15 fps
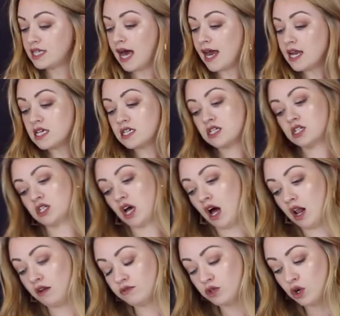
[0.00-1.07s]
that is
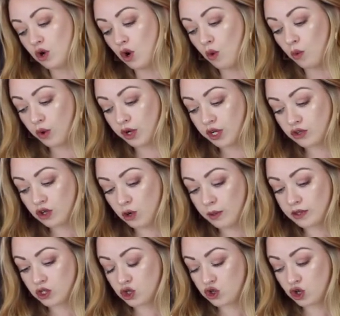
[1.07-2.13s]
dissolved, we're gonna throw
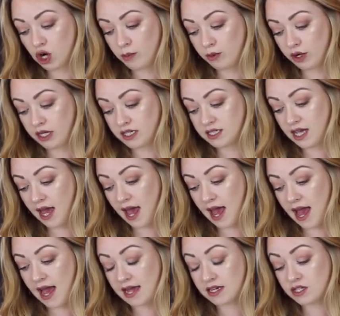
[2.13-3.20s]
in the strawberries
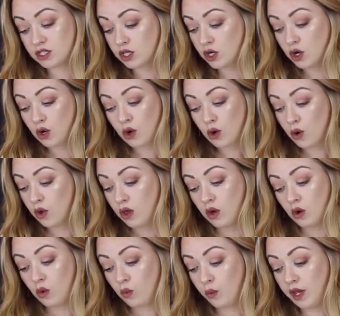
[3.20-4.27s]
and
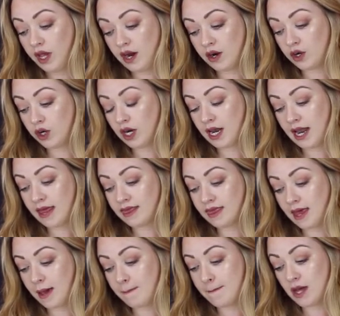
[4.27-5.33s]
we are gonna let
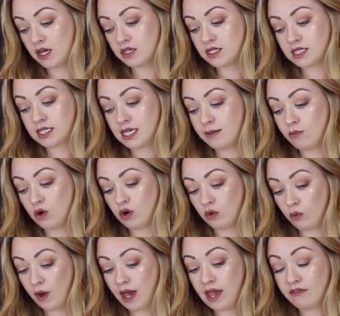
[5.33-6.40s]
them simmer
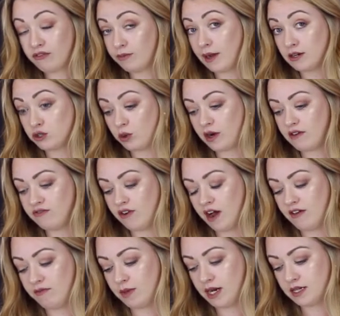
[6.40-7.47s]
away for about
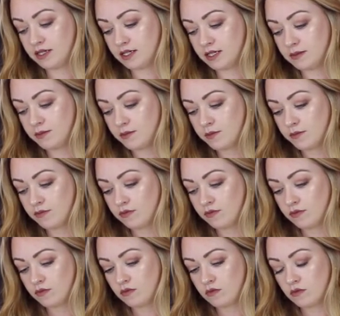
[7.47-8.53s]
twenty-five minutes.
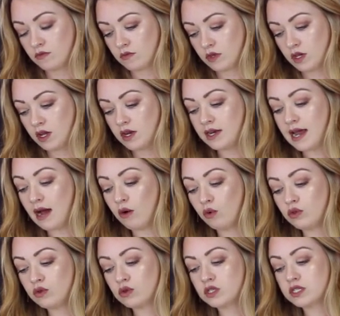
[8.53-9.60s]
Now,
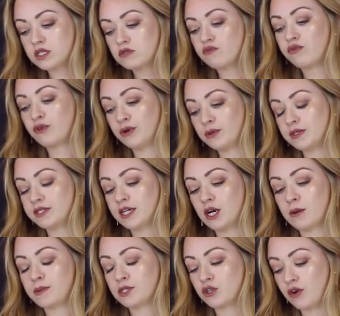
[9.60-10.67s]
fruit
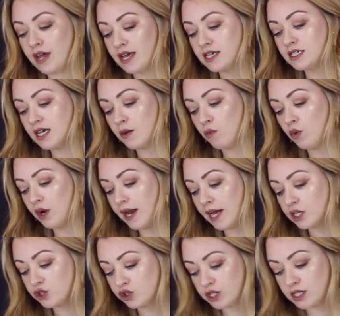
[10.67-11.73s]
syrups, there is one
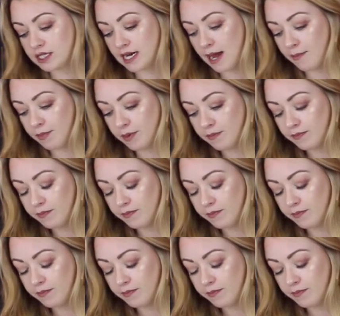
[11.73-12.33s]
extra step.